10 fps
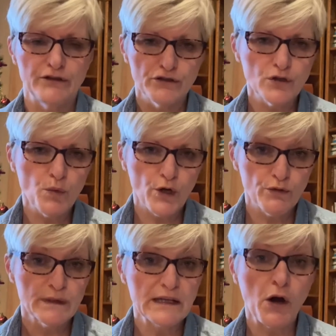and you're going to
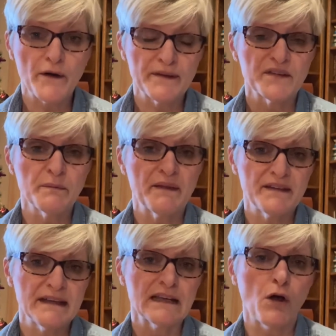work really hard this month
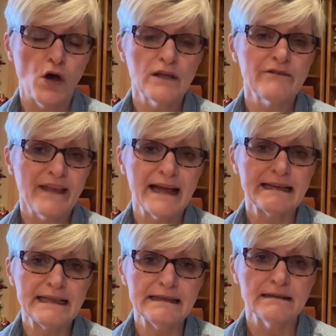to get all of that
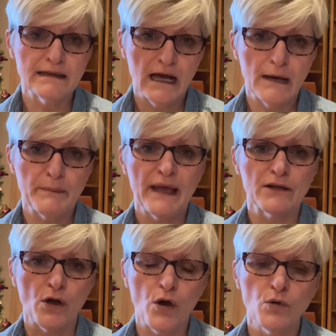eaten up
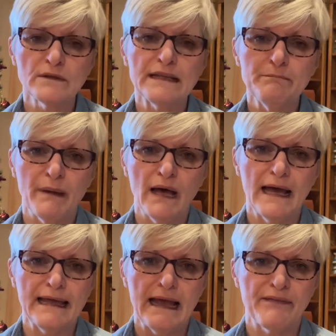and only
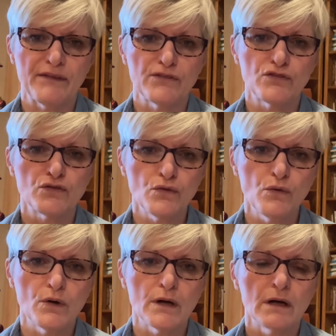buy at the
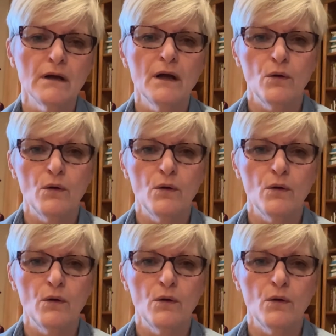store